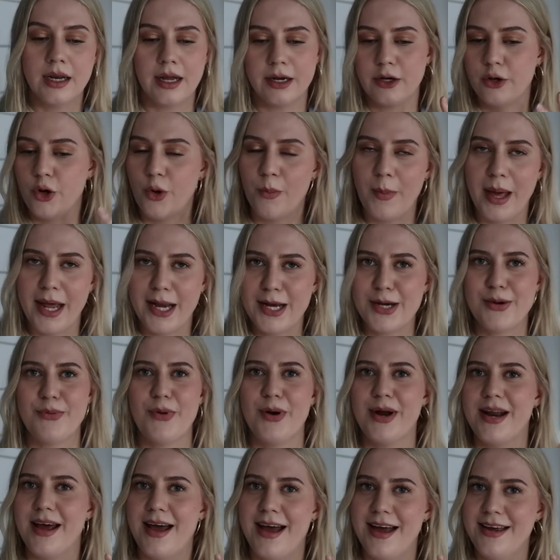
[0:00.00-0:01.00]
Like no matter
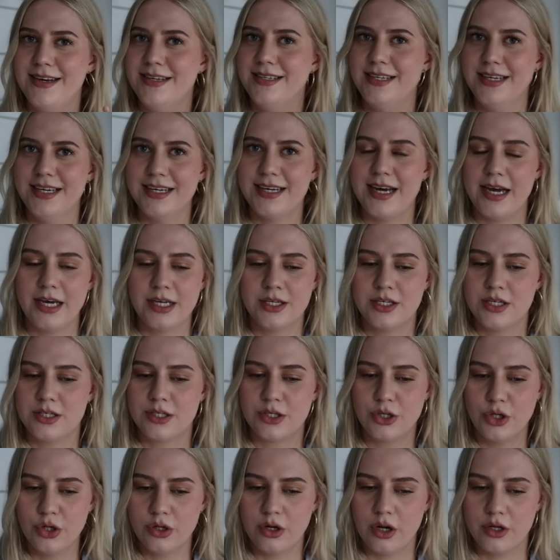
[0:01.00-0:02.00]
what I did, I just
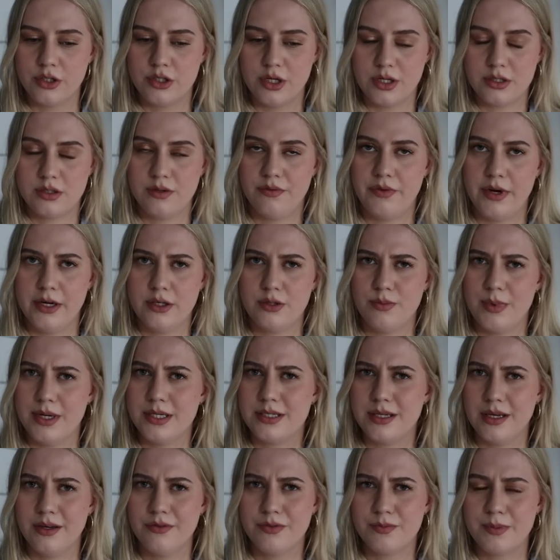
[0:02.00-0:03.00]
could not justify to
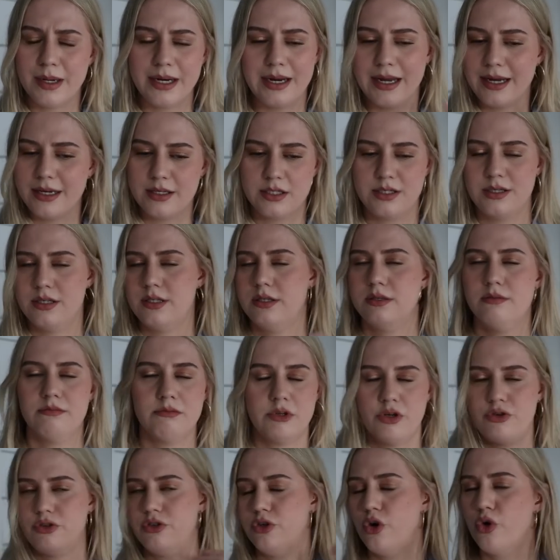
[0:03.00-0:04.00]
myself, but like it's just,
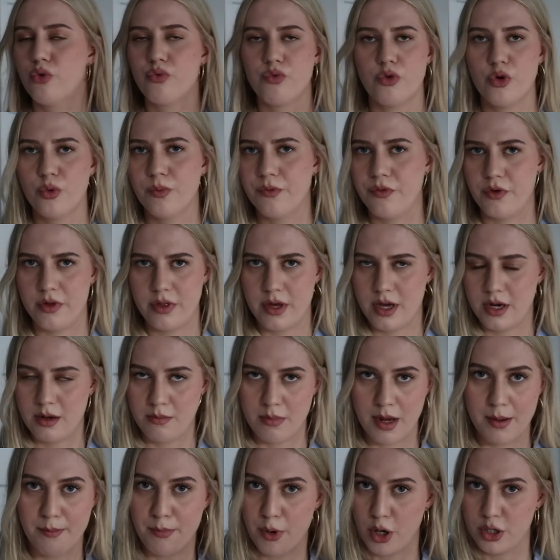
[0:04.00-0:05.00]
there's no room for that in
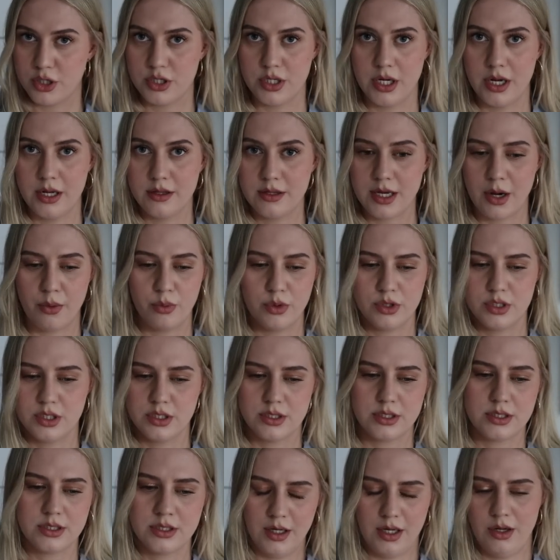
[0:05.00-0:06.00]
my budget. That would
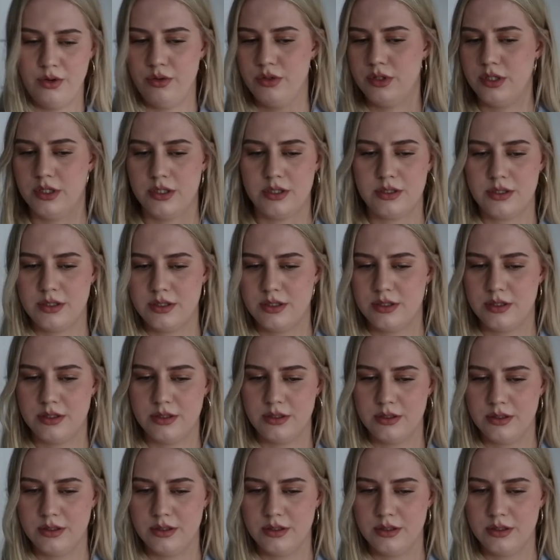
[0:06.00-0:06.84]
just, it would just,